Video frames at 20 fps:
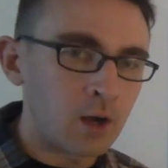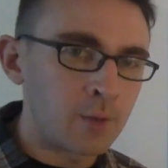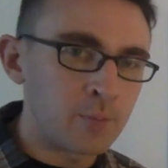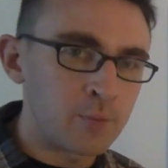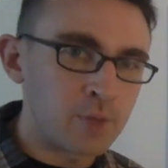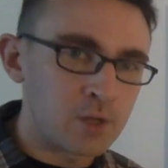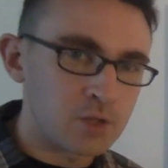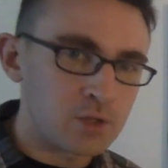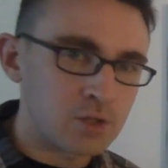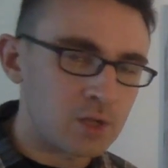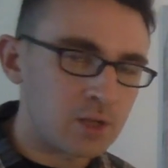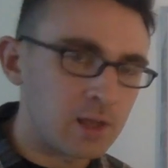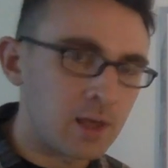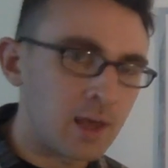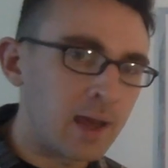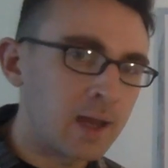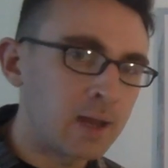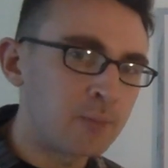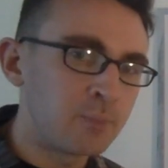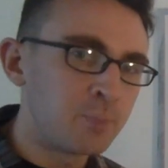things like
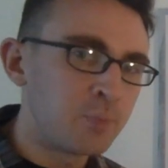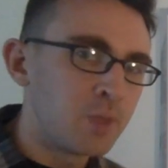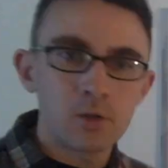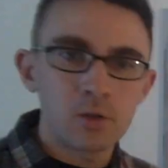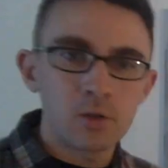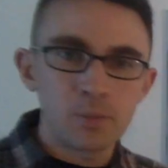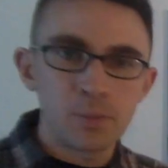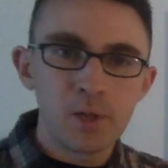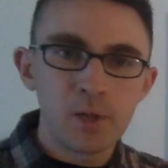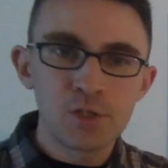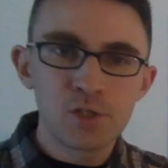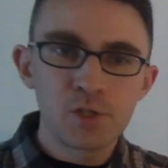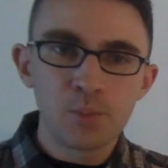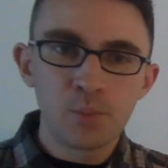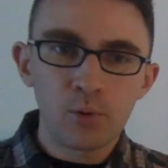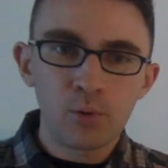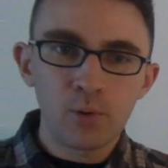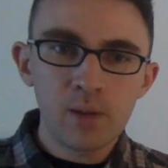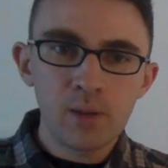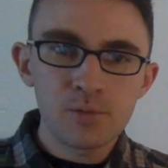that. PhD
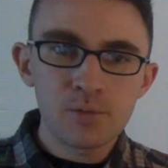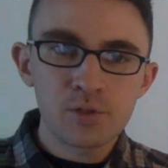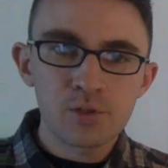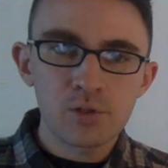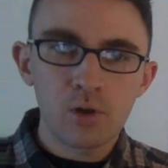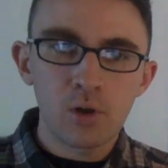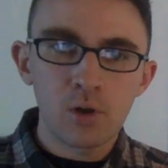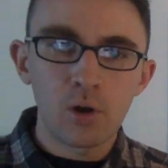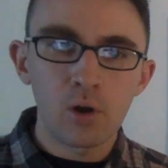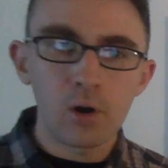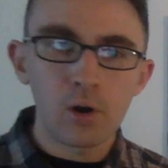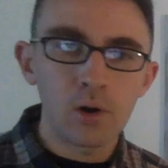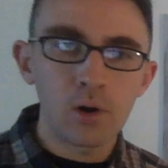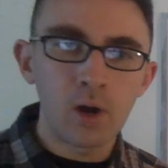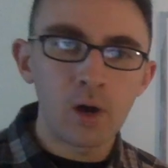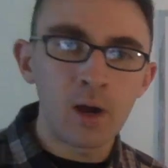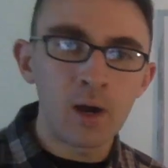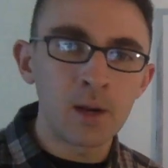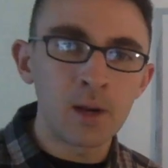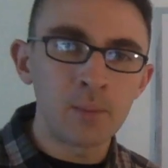programs
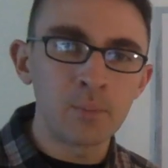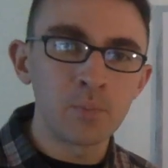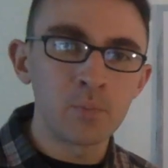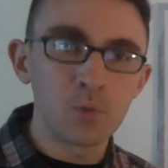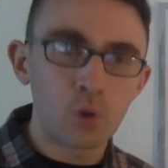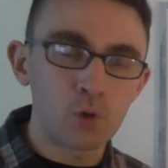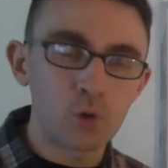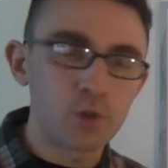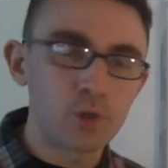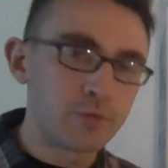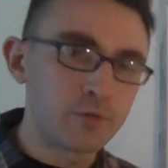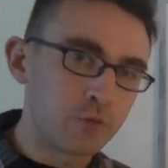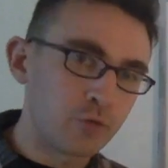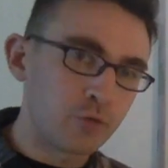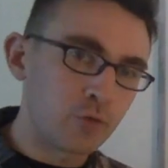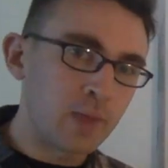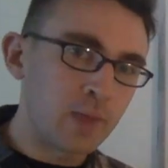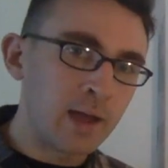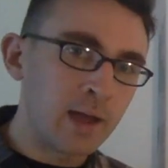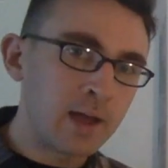are different
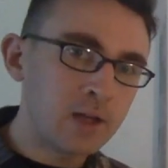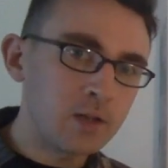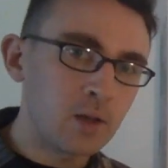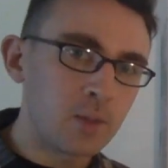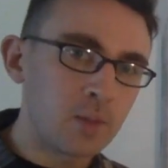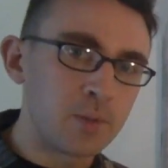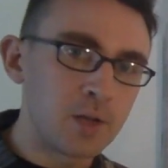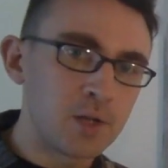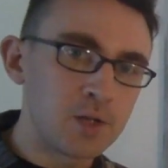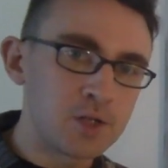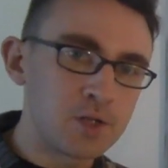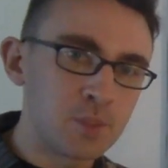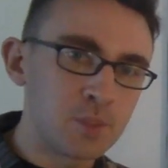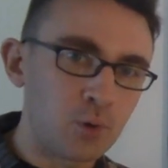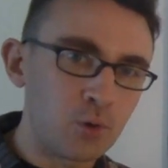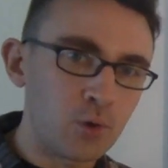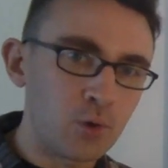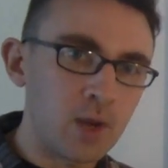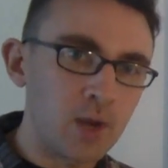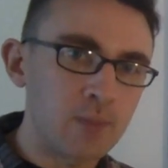from that. A PhD
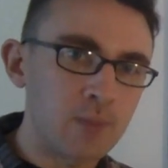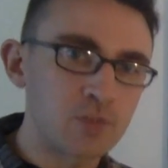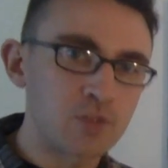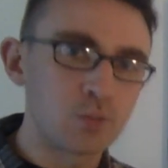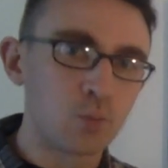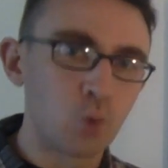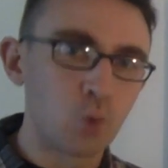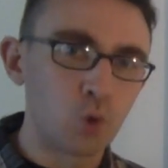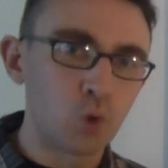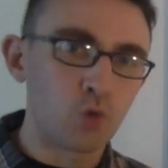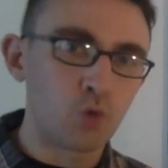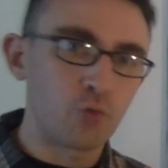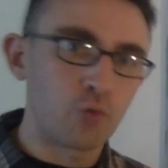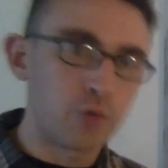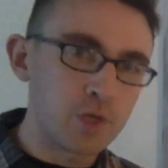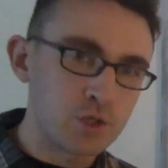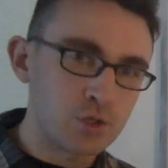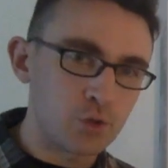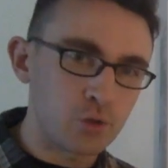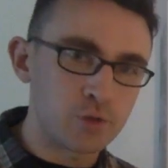program is more
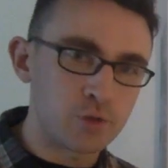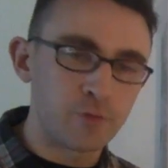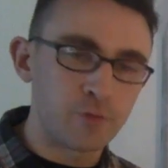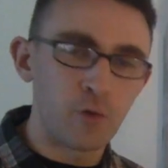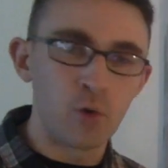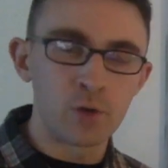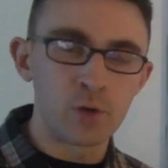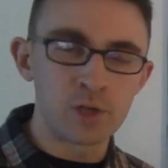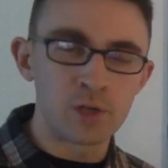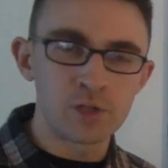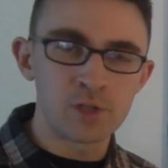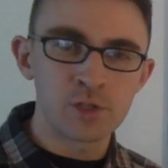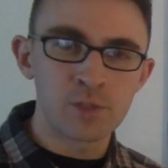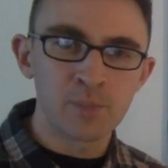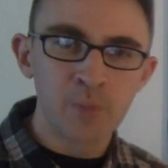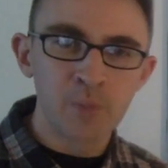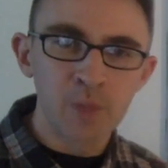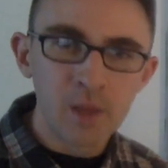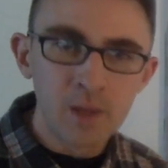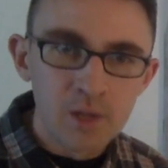research
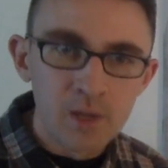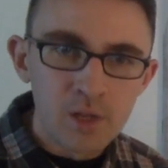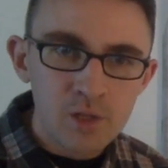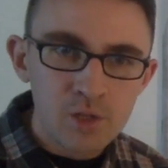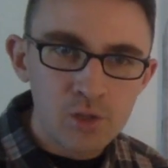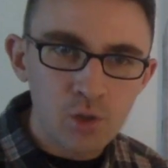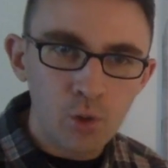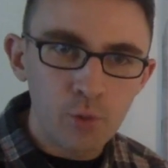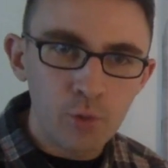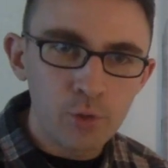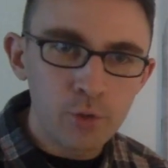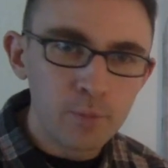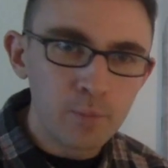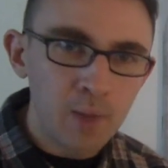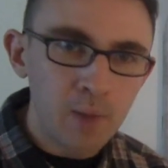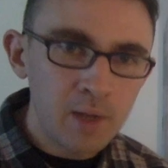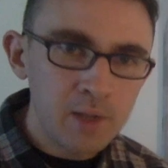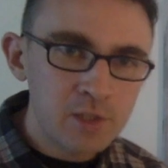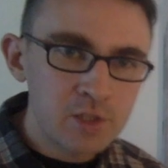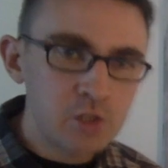focused. So you
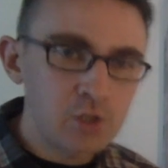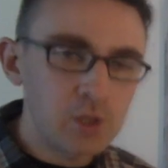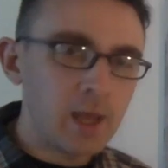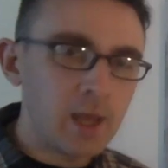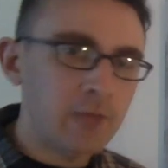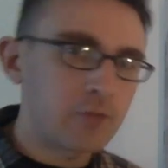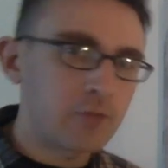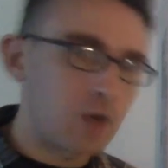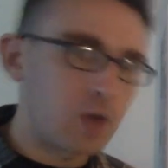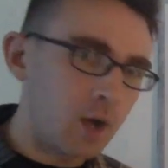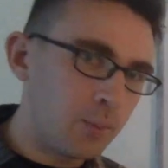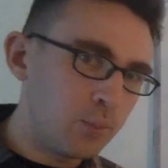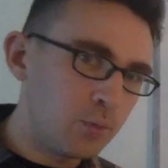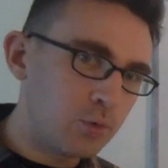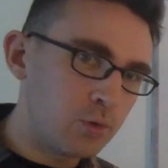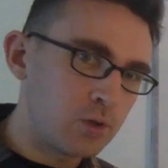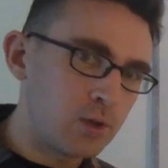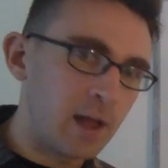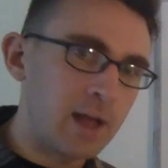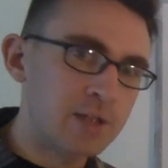might still have a
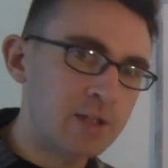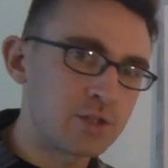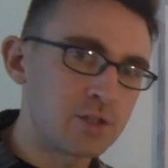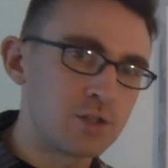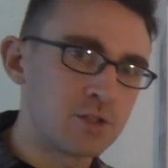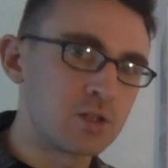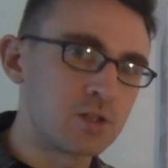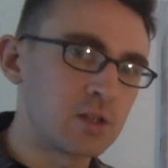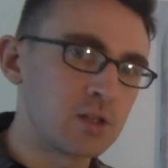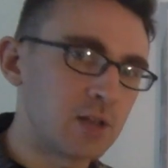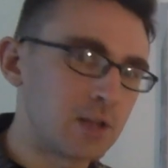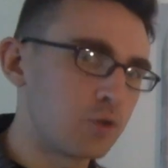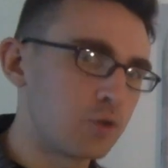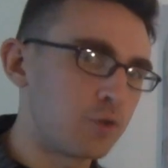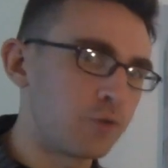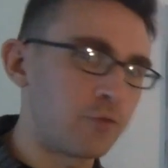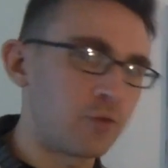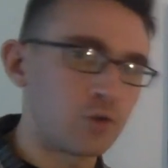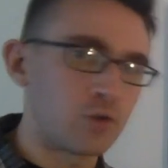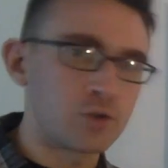couple classes in like your
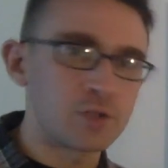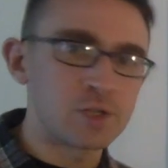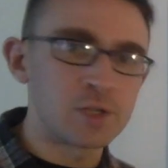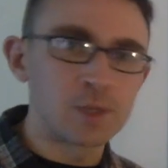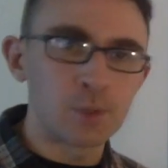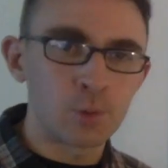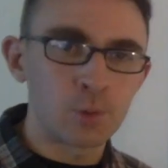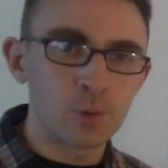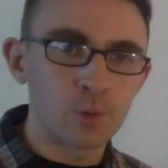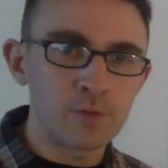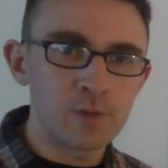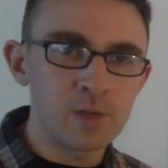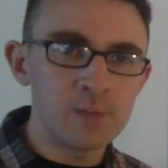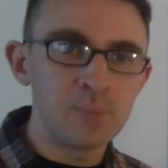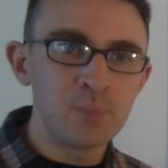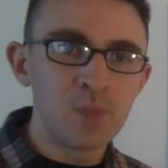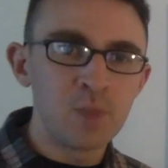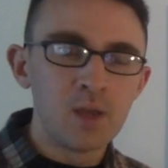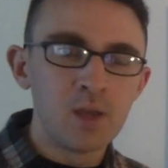first year of it,